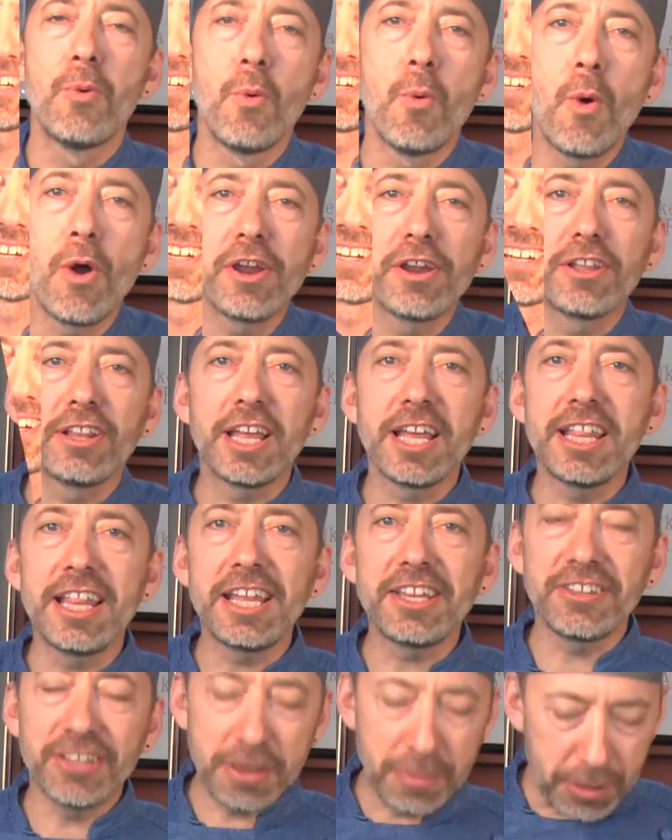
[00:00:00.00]
While you lay
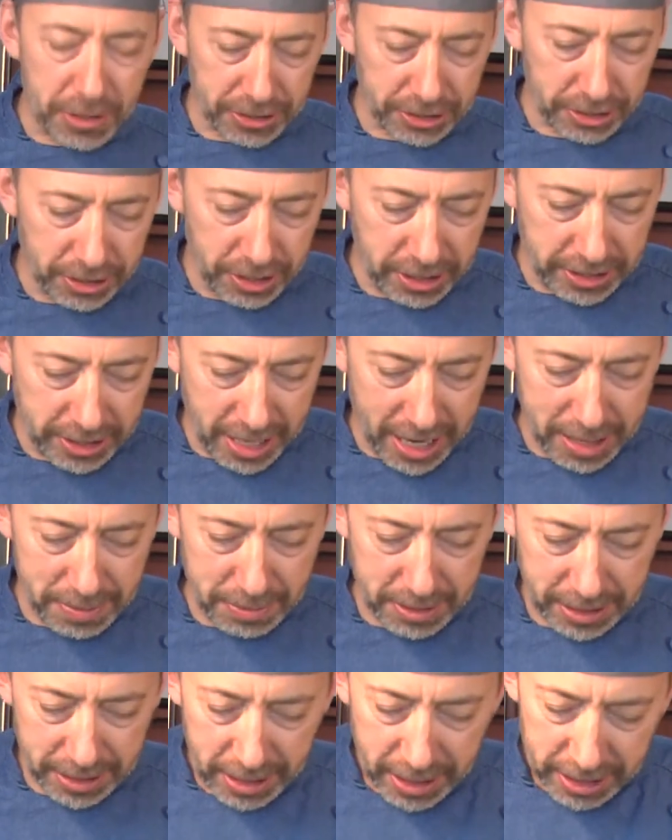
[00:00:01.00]
that simmer, it's a good time
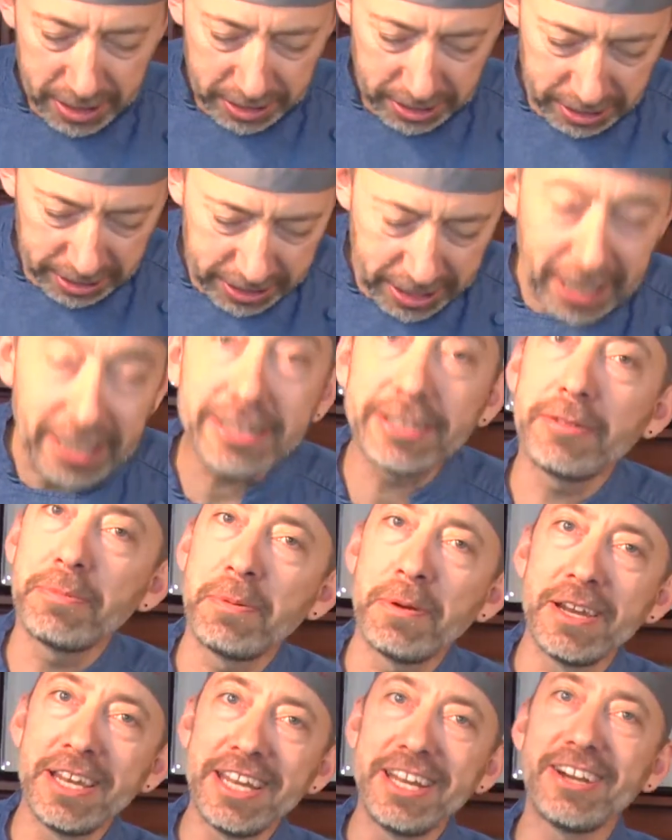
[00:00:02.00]
to cut the
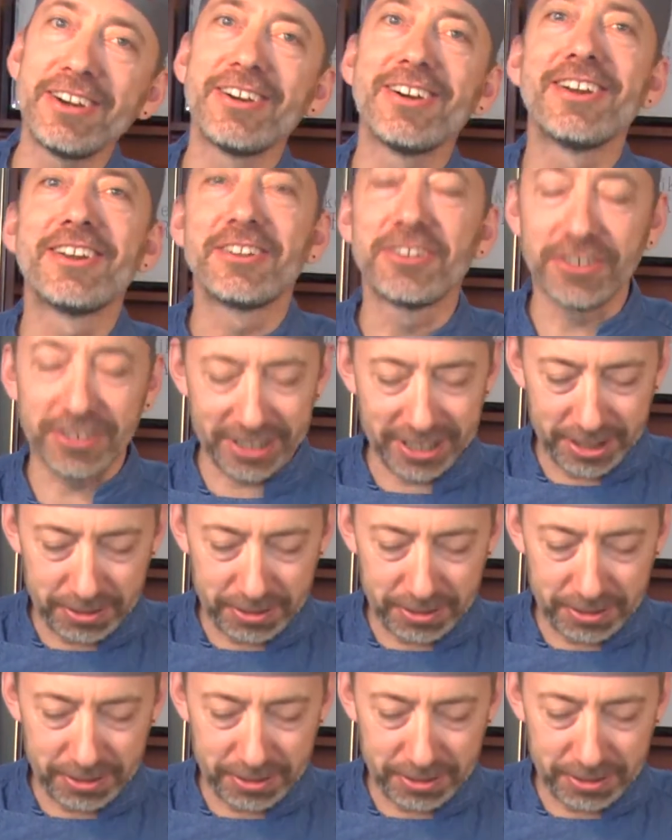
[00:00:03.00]
paneer, so to